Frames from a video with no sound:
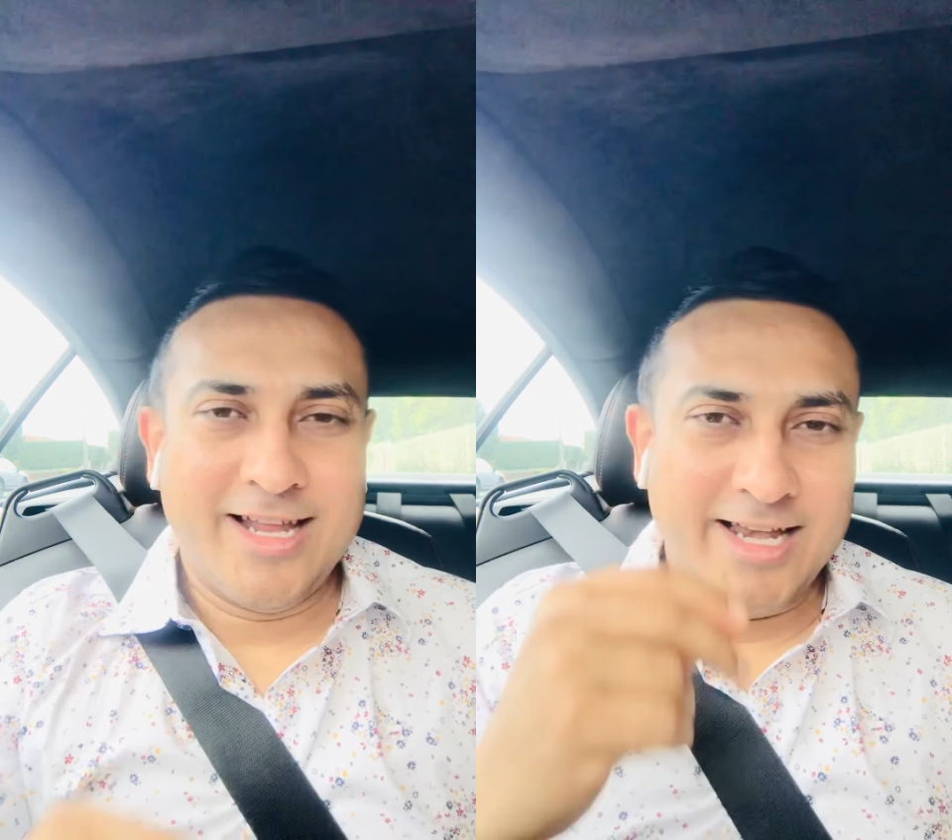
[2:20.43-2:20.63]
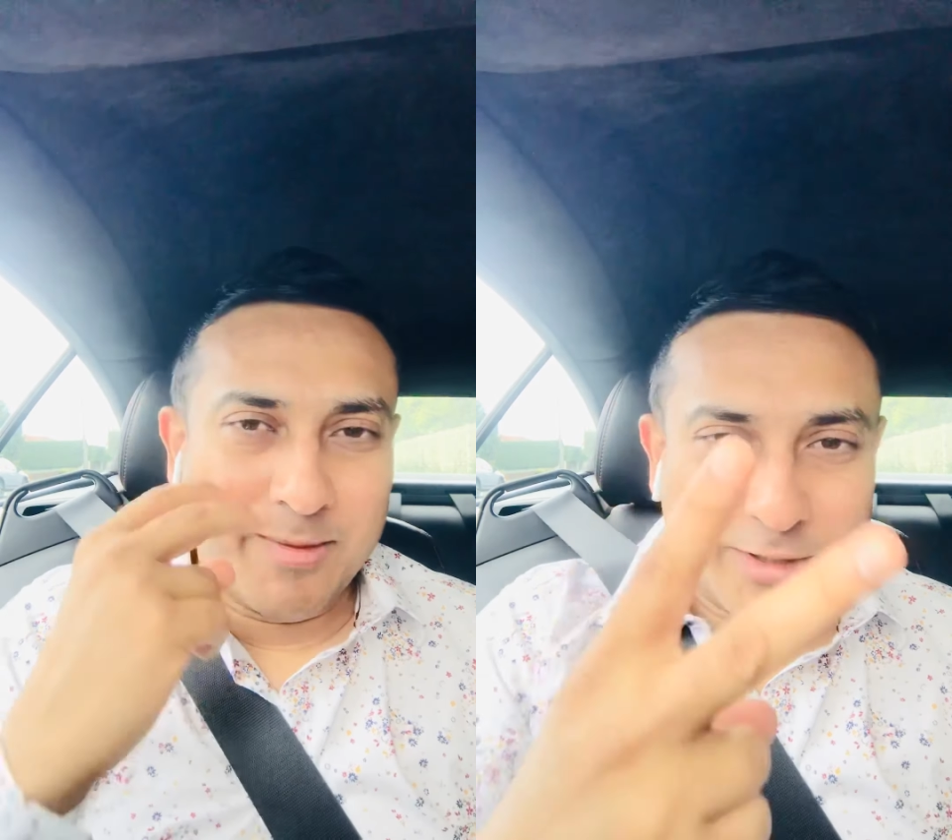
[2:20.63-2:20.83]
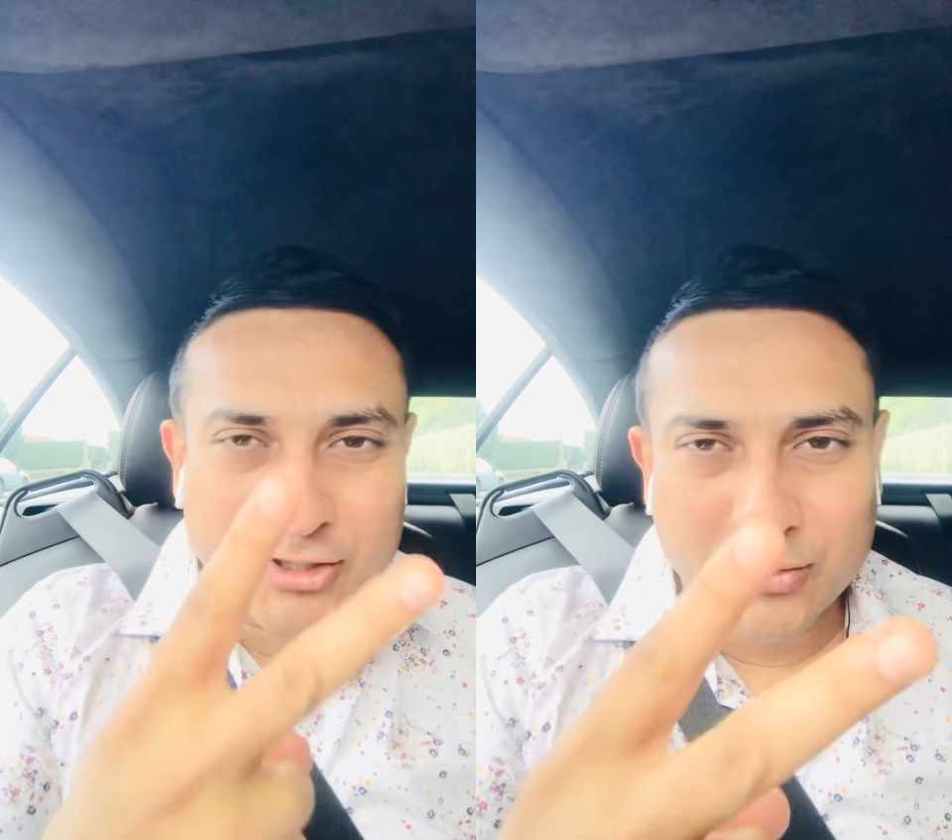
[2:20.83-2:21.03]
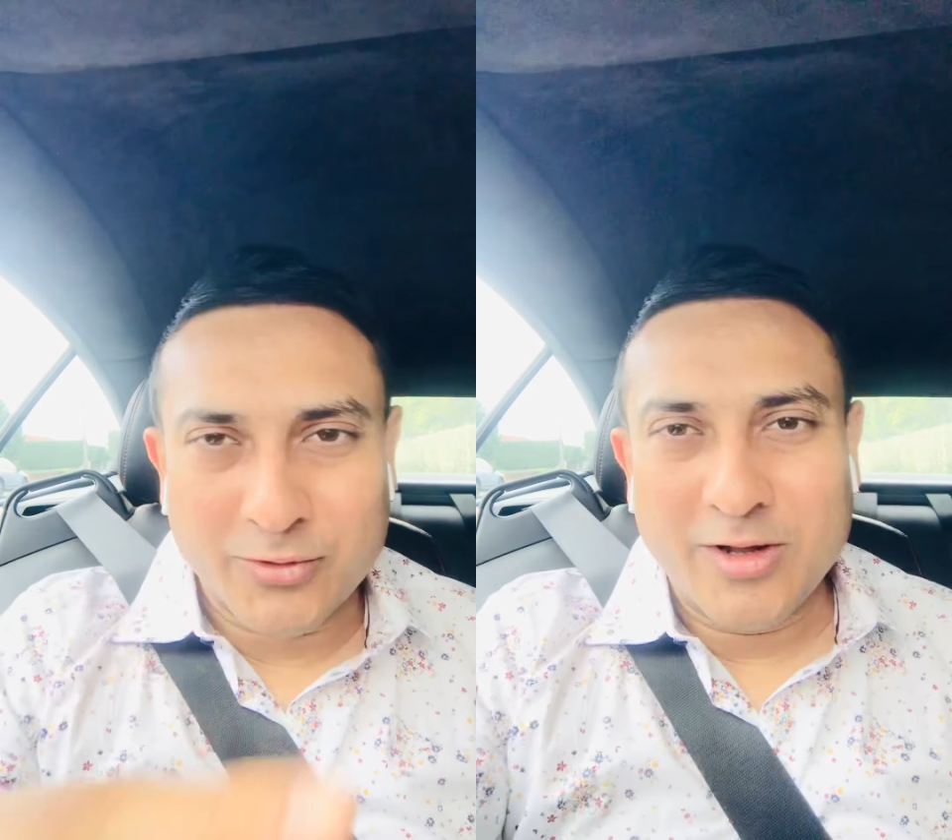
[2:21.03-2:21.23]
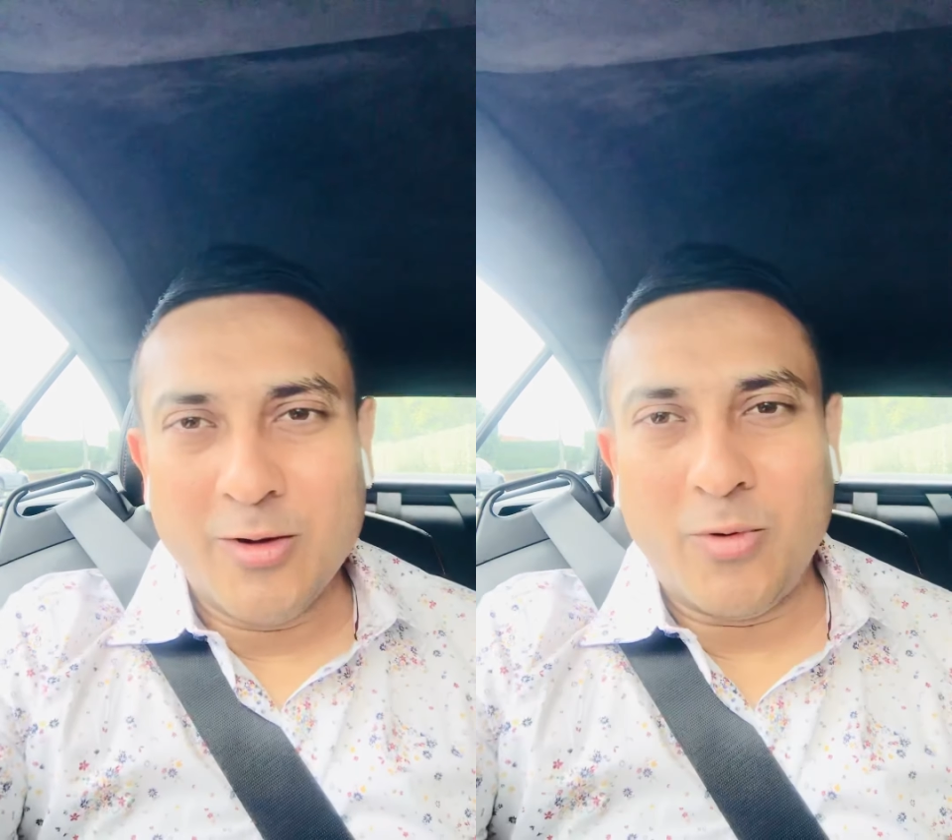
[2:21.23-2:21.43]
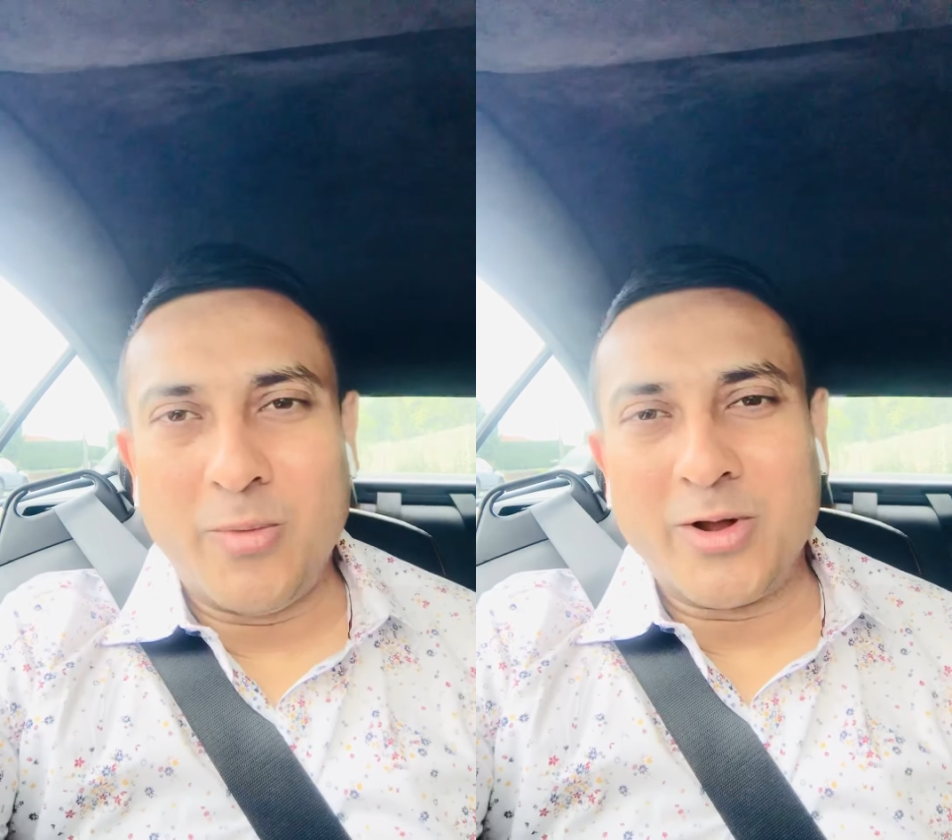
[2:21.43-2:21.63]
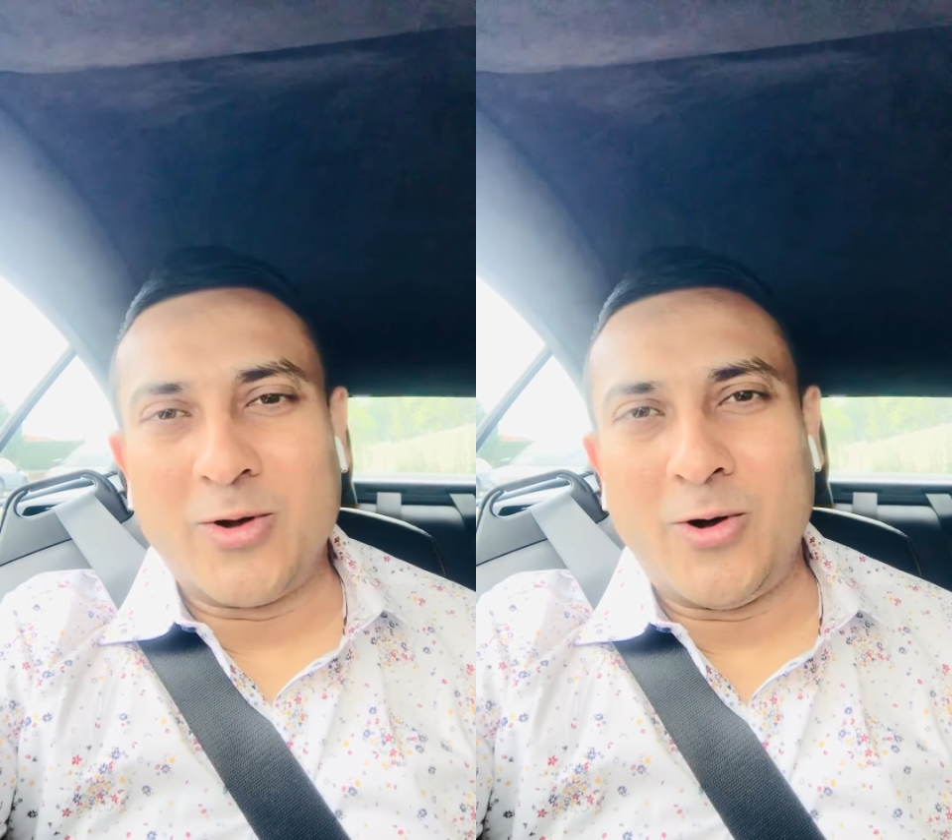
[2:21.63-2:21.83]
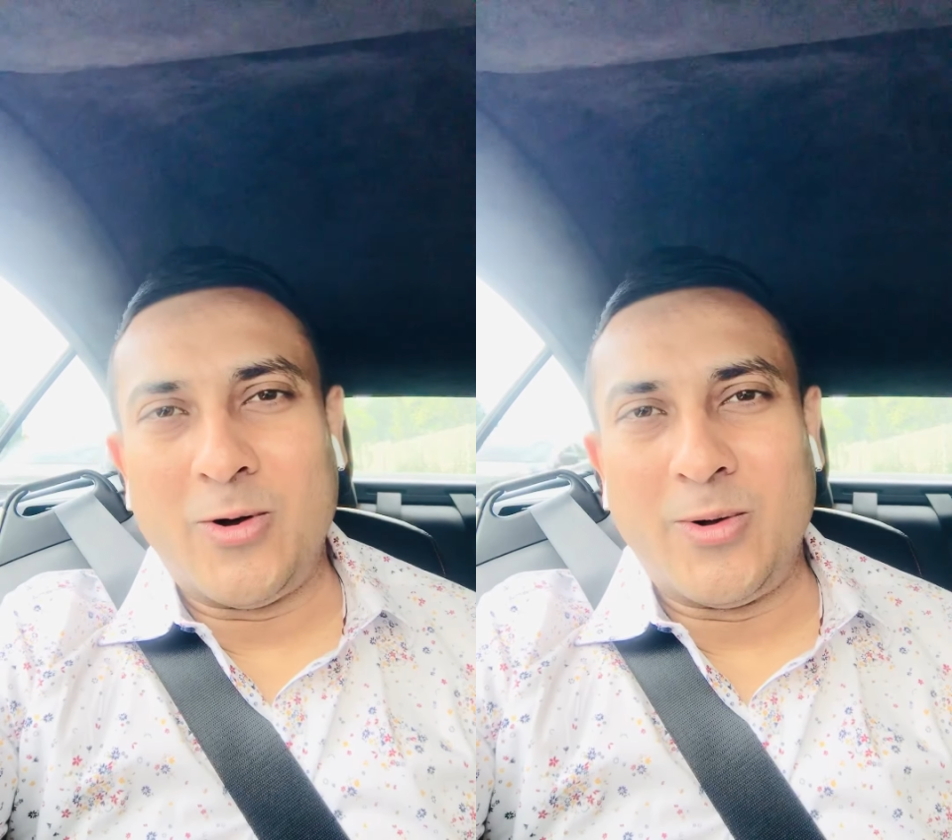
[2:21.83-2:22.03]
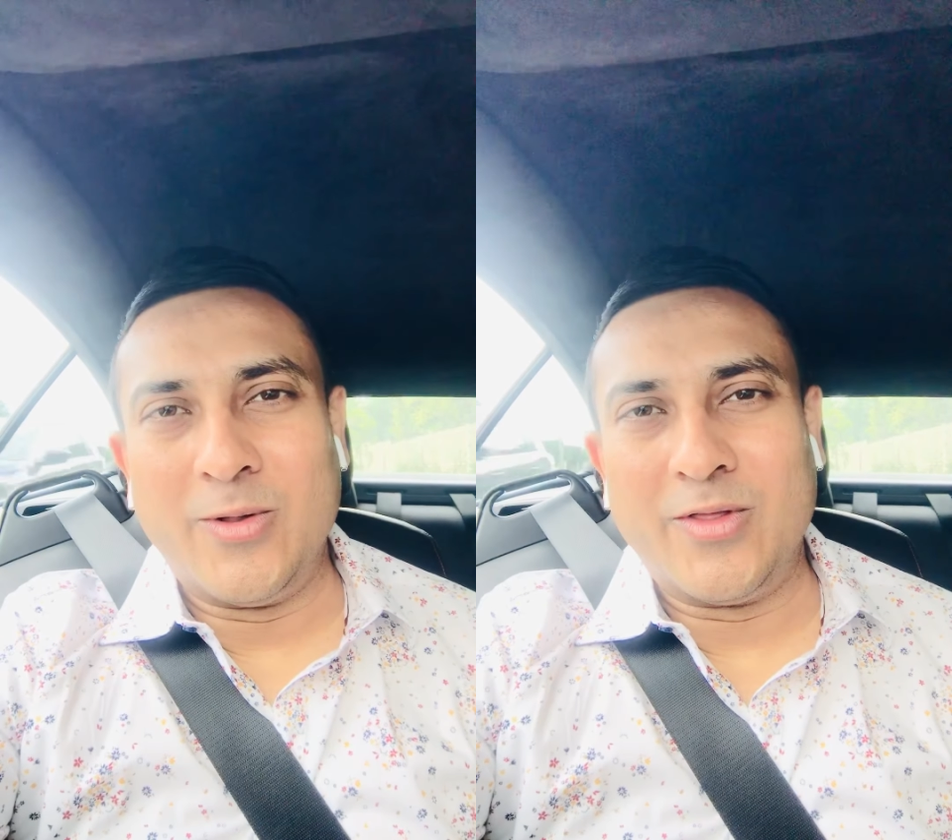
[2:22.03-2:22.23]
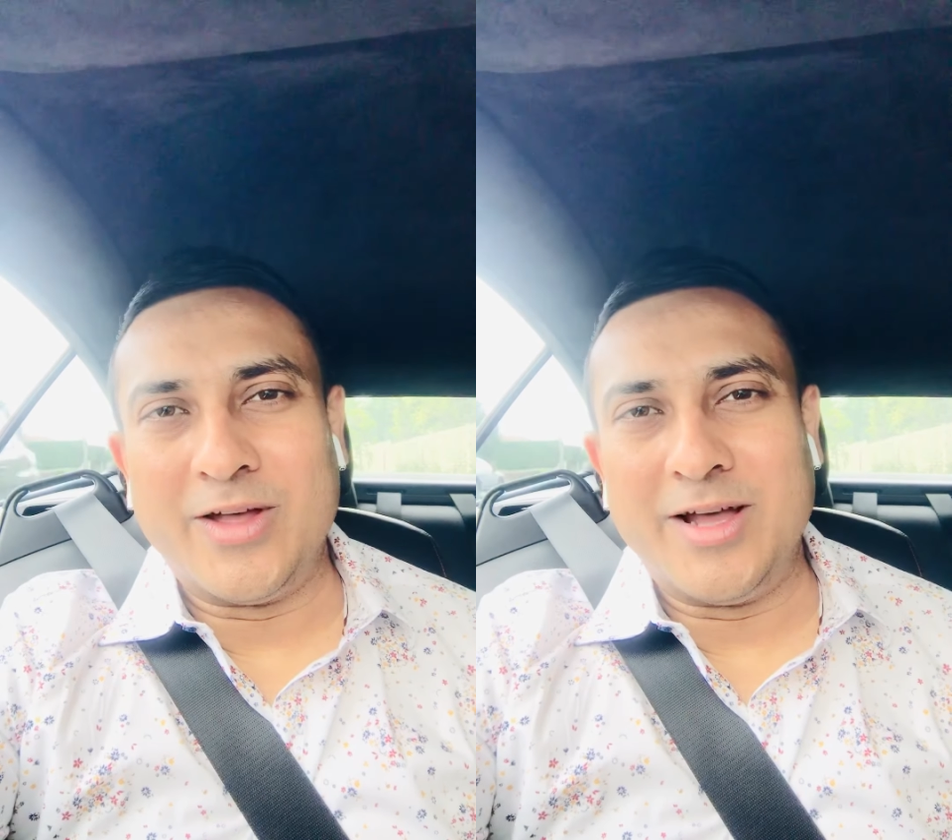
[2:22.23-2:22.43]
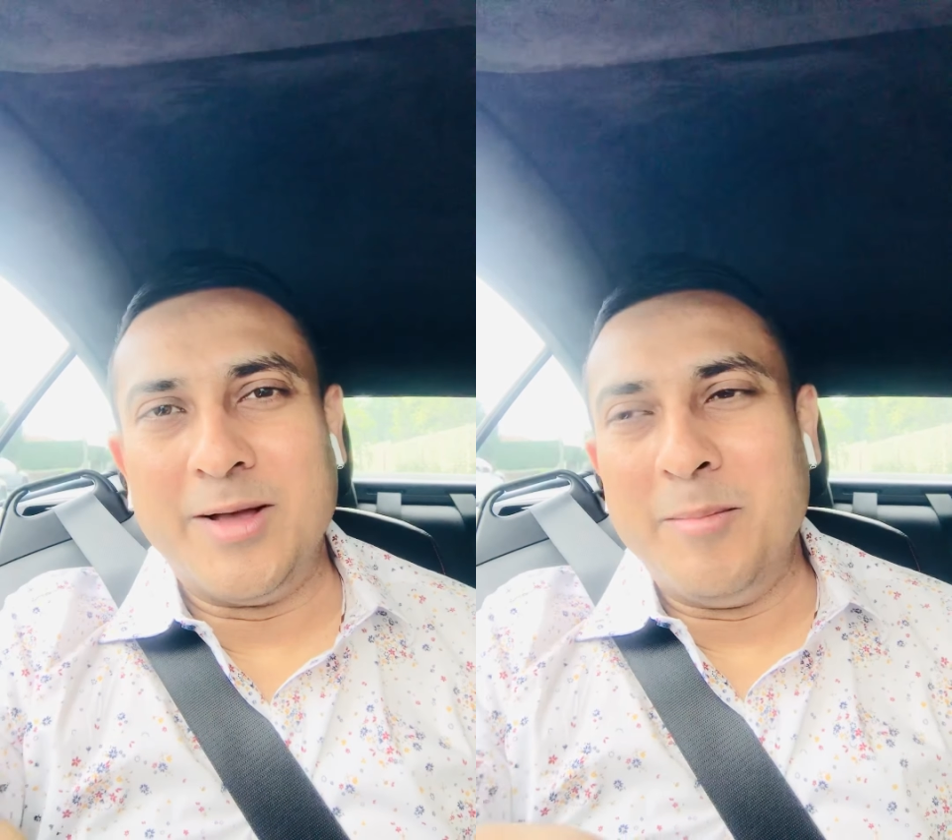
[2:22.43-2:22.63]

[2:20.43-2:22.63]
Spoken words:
Number two, what we call the